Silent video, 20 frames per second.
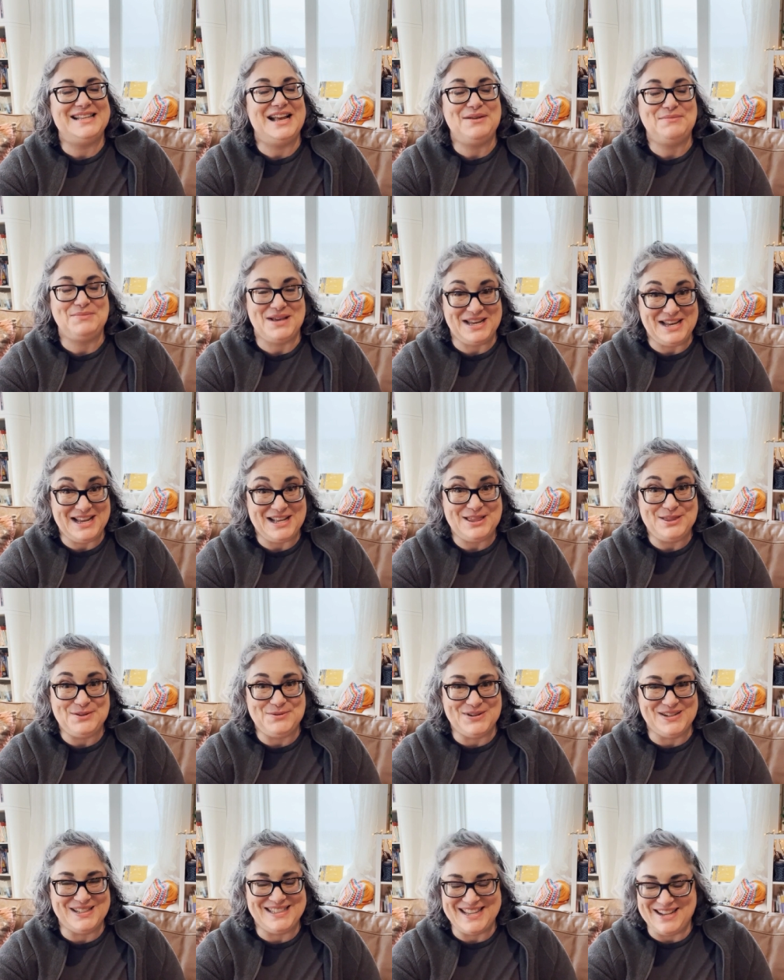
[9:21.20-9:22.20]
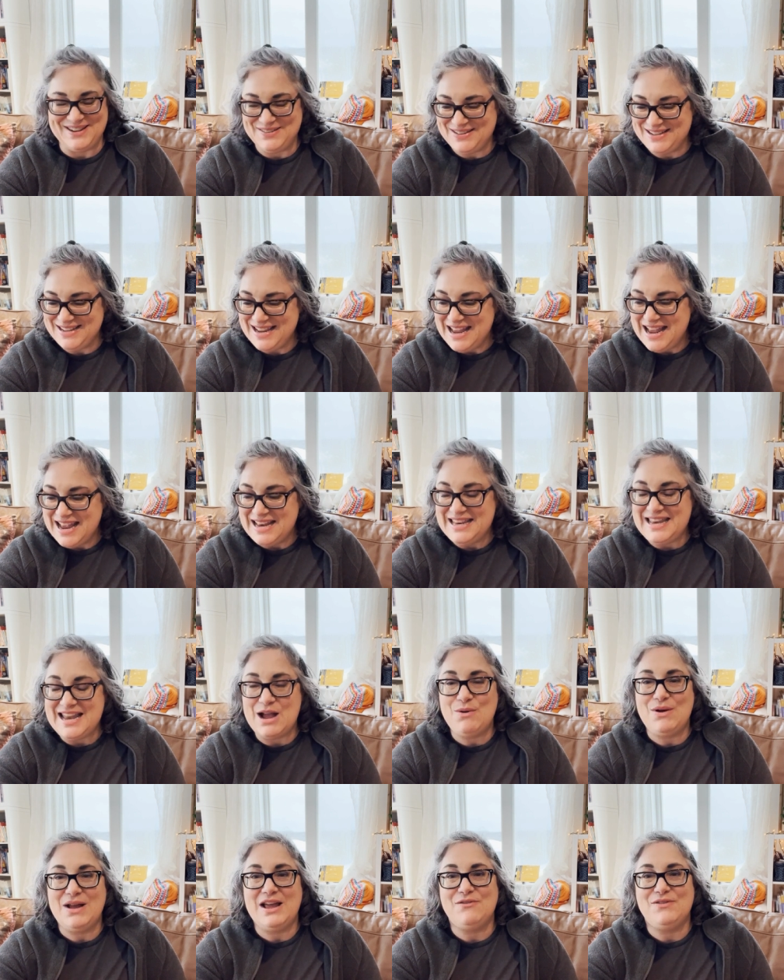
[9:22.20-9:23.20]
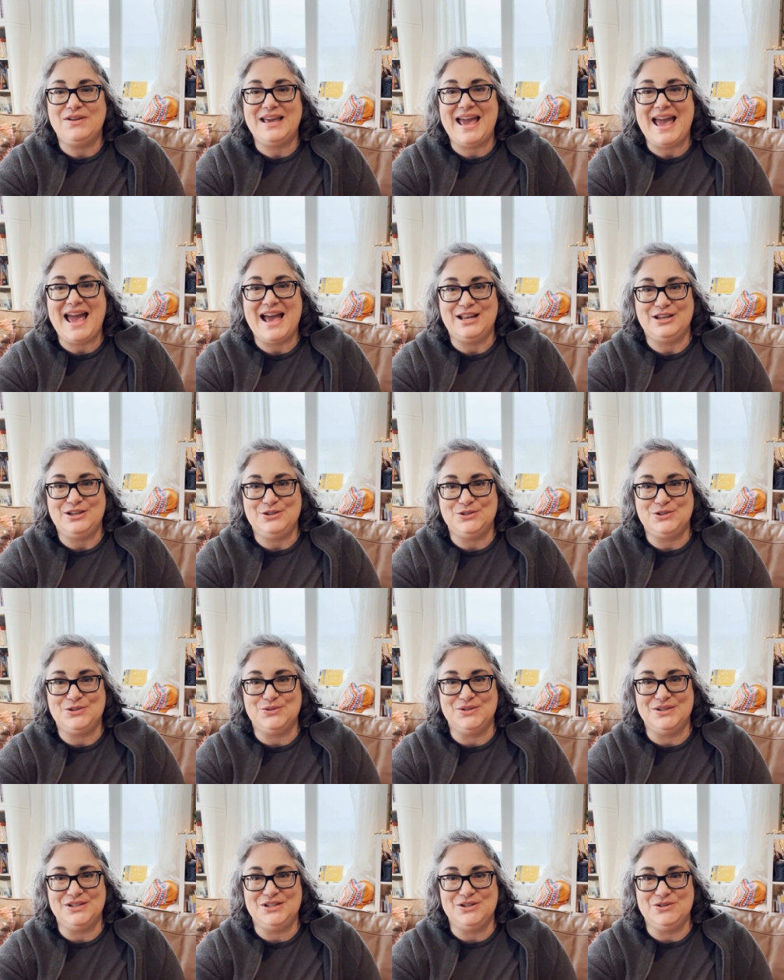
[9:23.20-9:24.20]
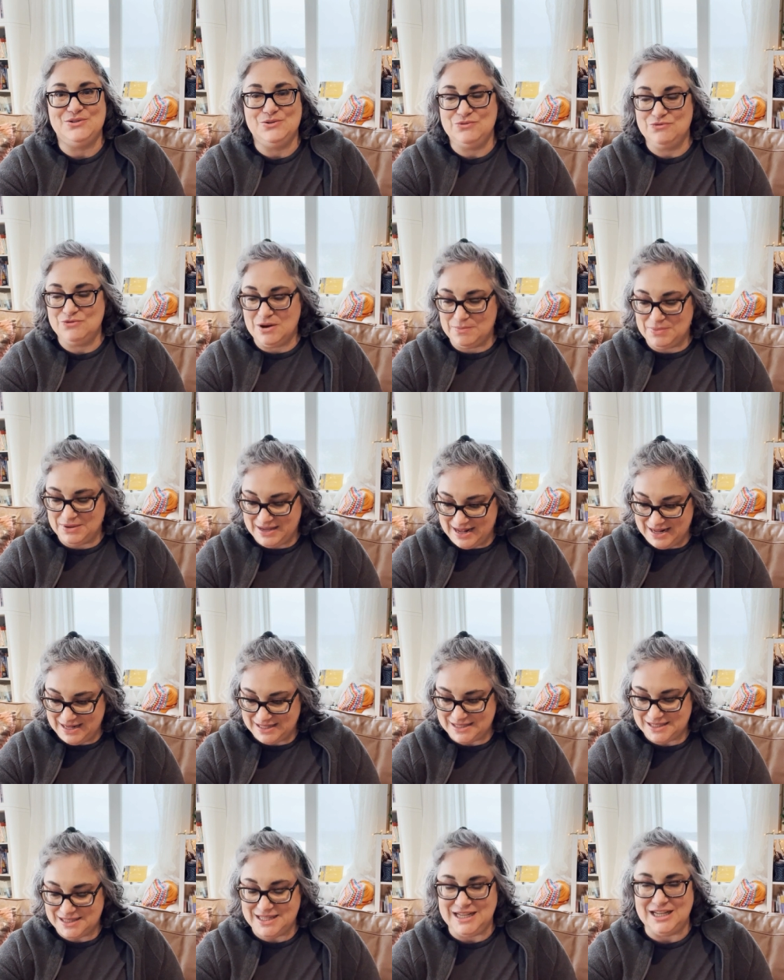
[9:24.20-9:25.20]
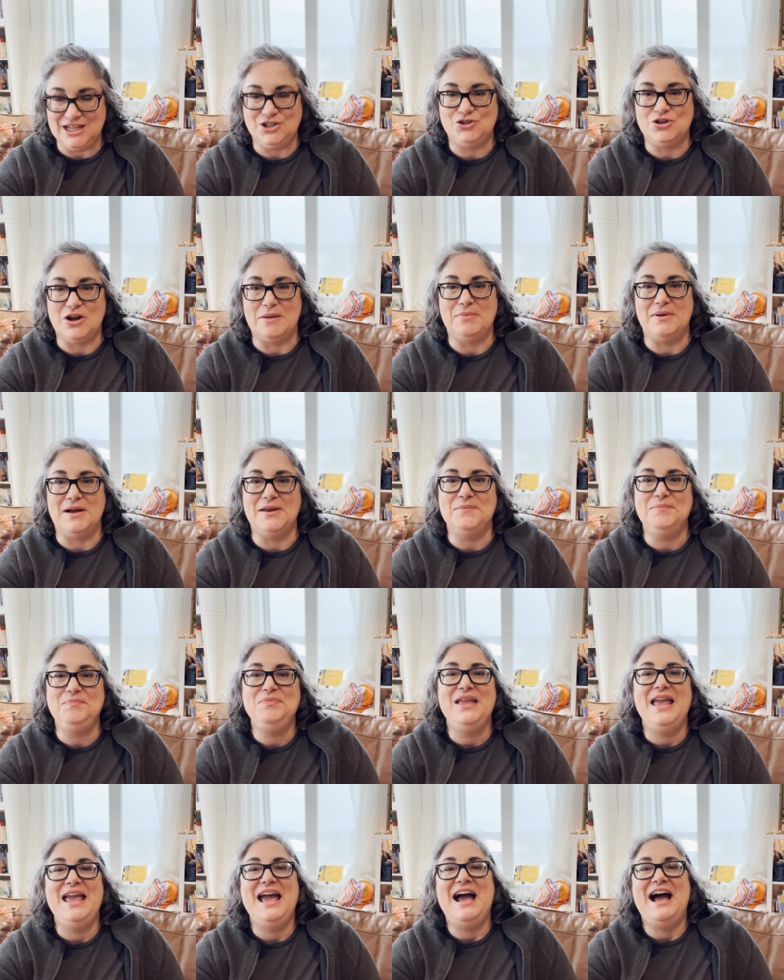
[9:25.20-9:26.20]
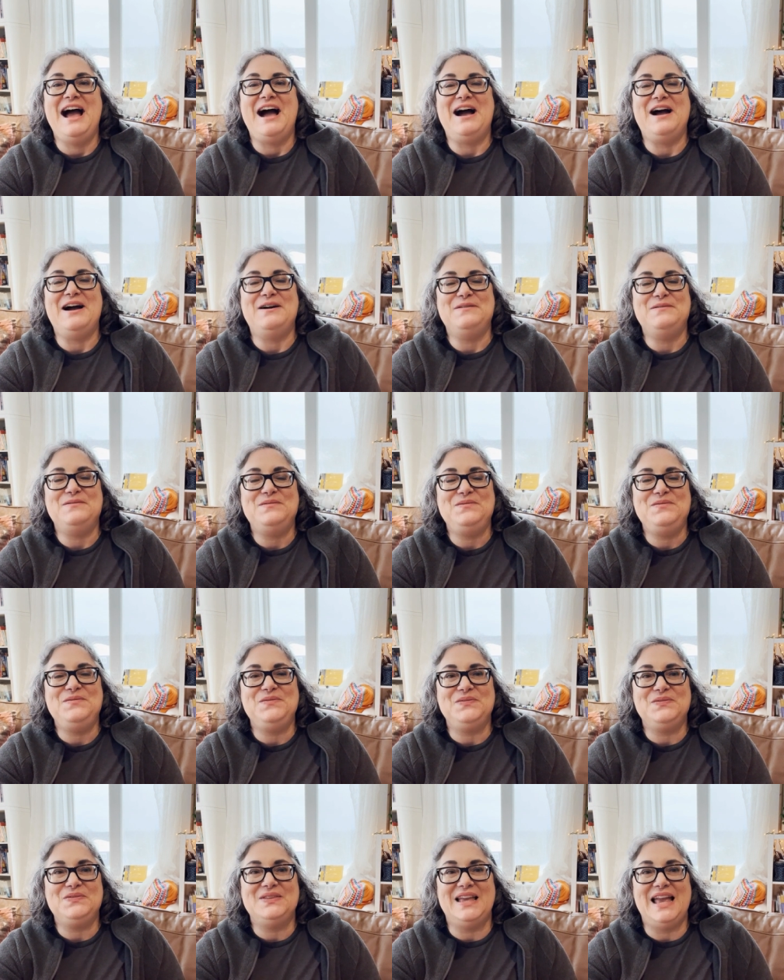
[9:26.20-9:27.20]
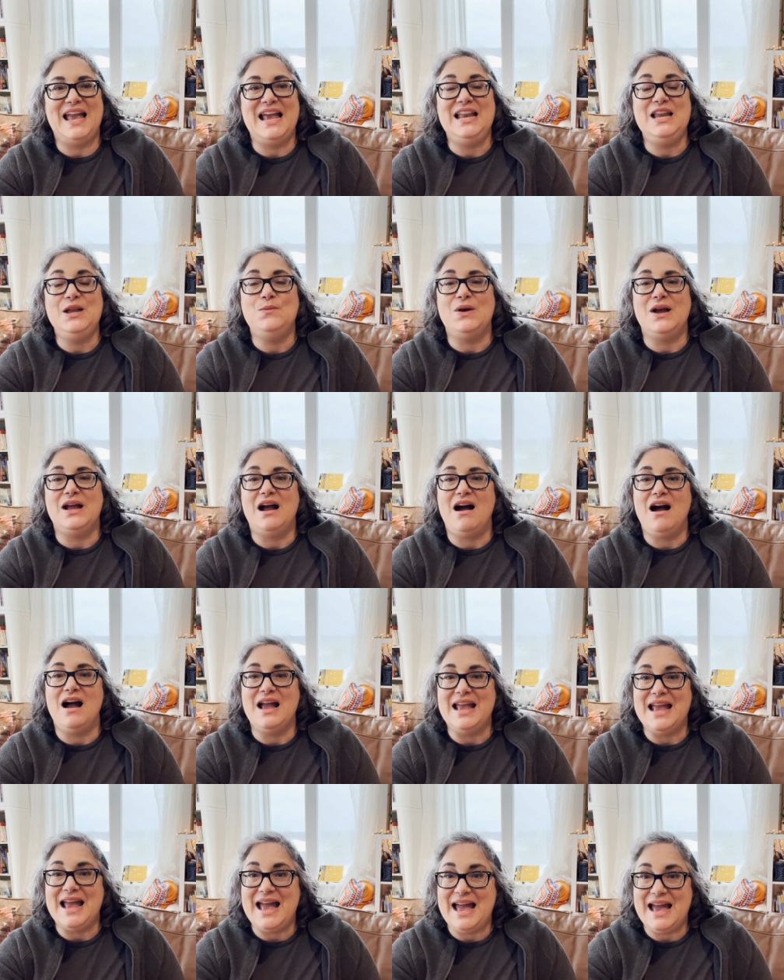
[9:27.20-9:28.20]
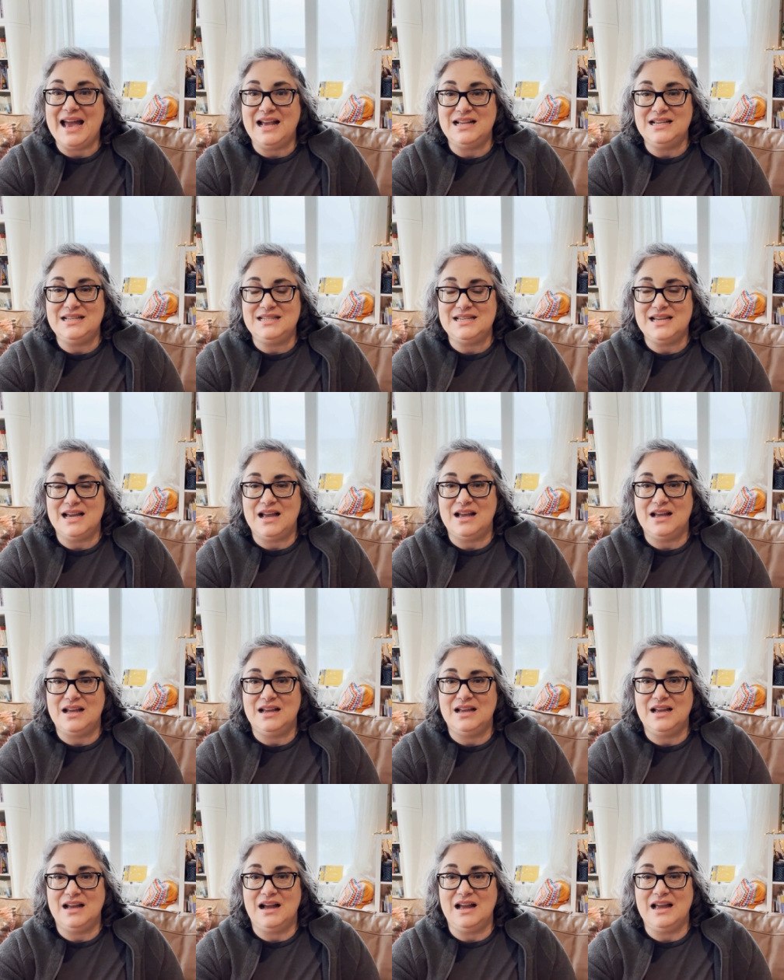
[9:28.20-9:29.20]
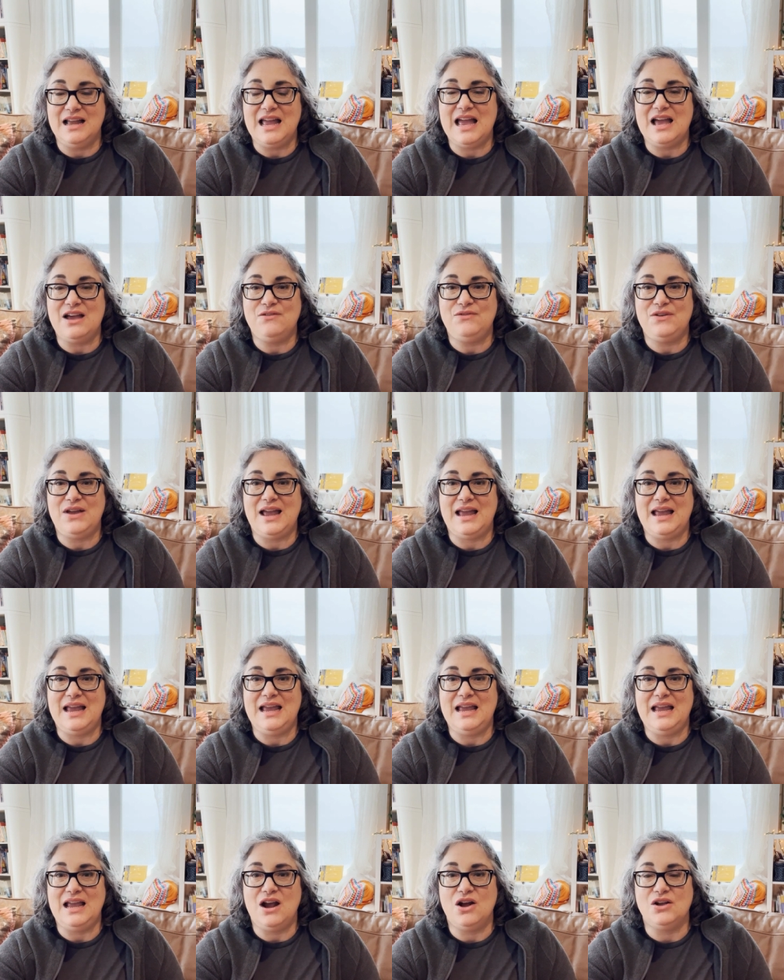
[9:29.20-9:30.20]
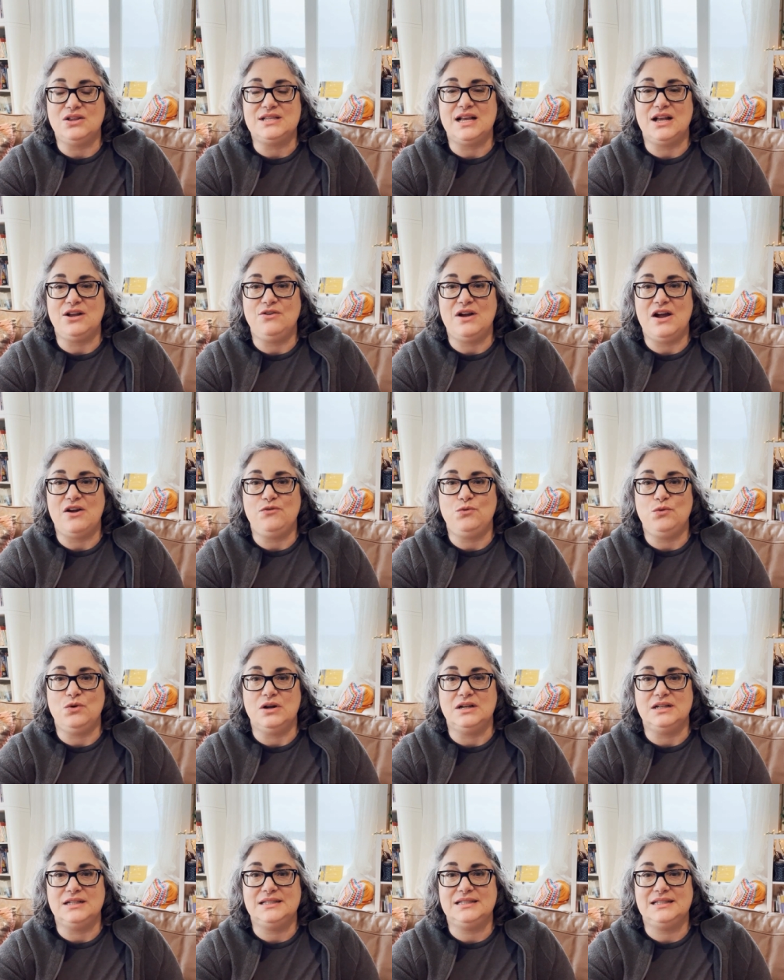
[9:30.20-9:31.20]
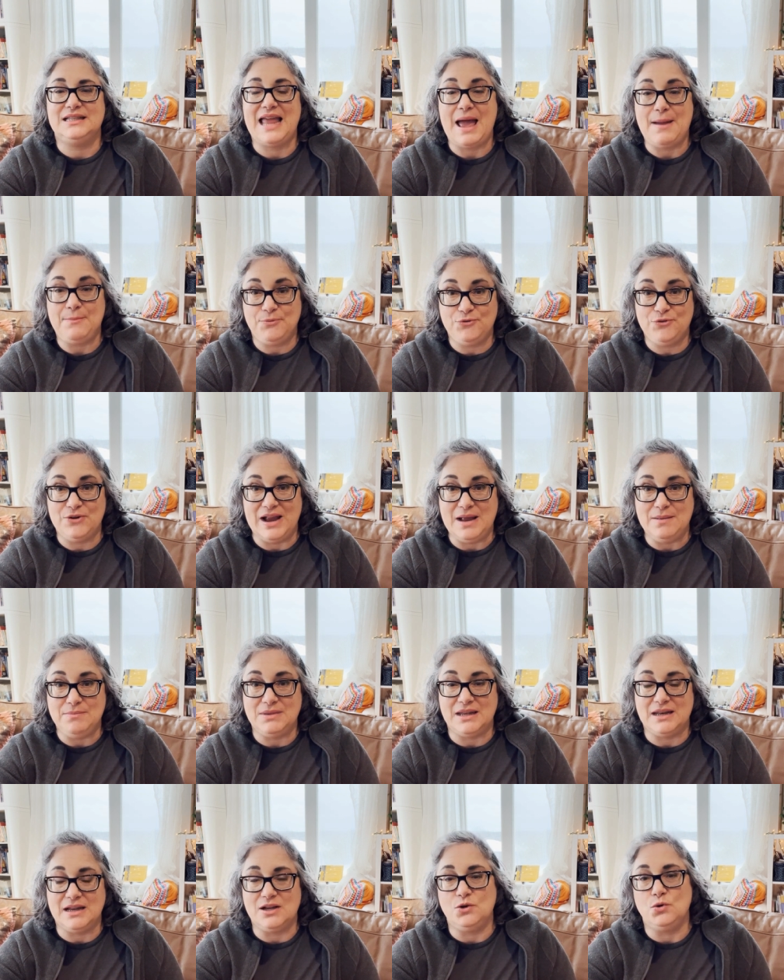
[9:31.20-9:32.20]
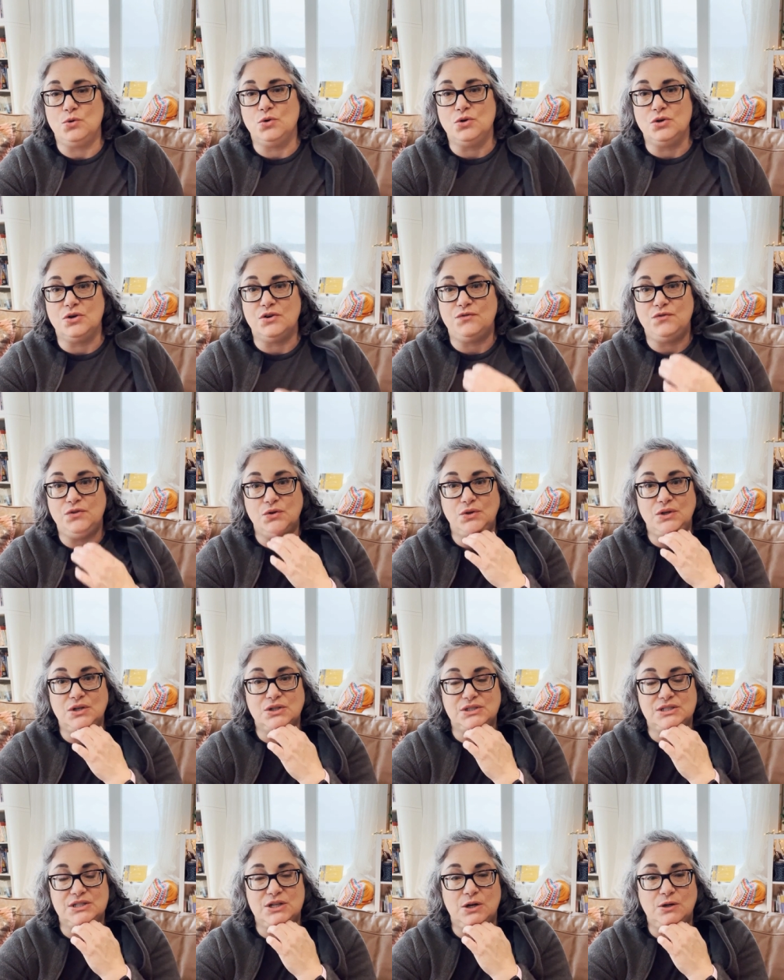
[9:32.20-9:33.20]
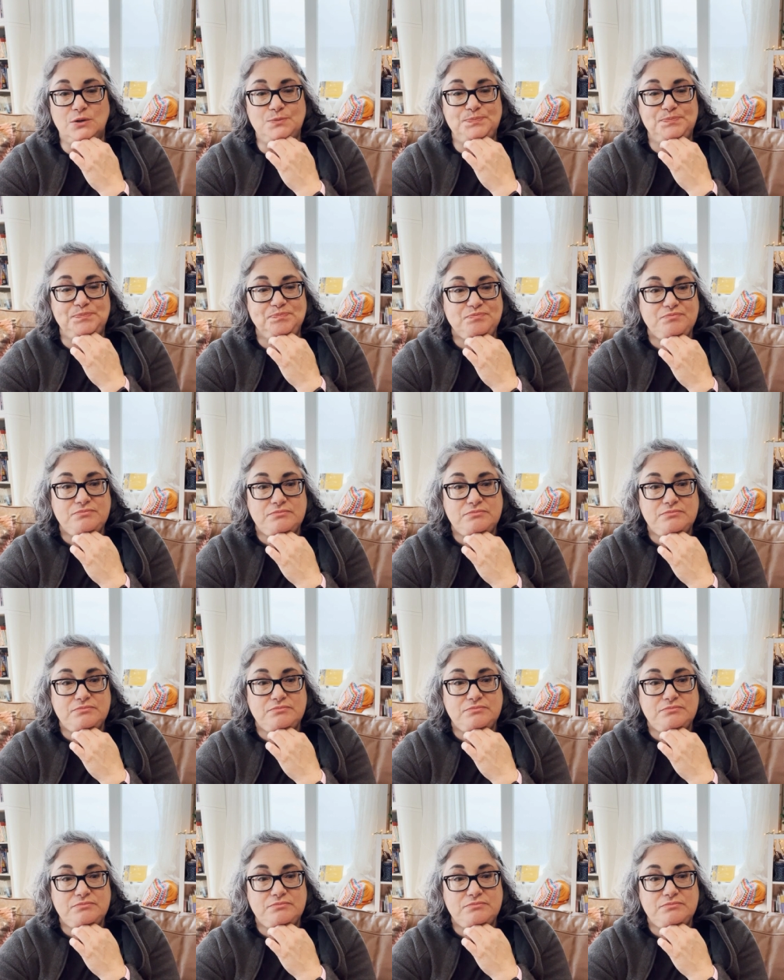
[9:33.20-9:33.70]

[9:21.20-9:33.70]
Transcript: I'm gonna get the words out. Now I have a cat who's going to rub against the tripod. Um, anyway, I had uh, I have a Hearthside Craftworks lap frame that I had ordered a few years ago